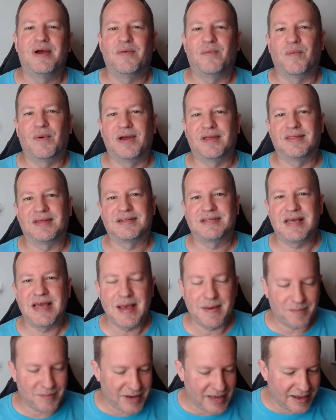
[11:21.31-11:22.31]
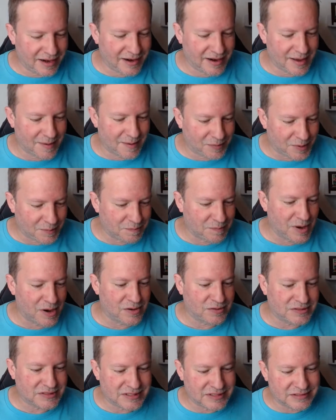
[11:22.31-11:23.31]
when the team needed him the
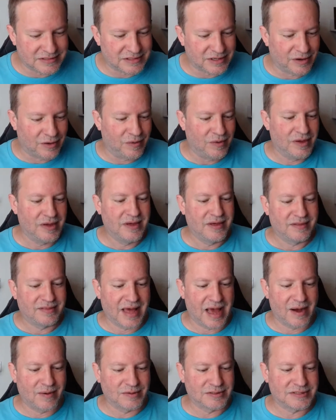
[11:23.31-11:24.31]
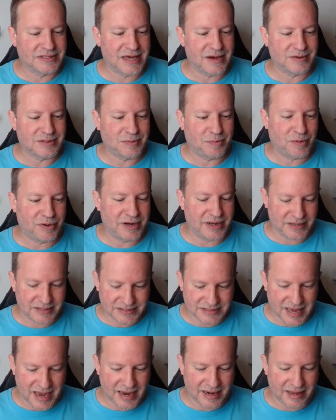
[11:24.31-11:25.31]
most, and so that was pretty
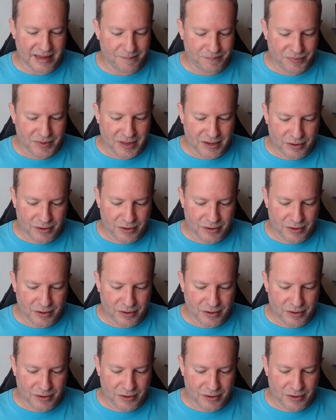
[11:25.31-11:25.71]
exciting.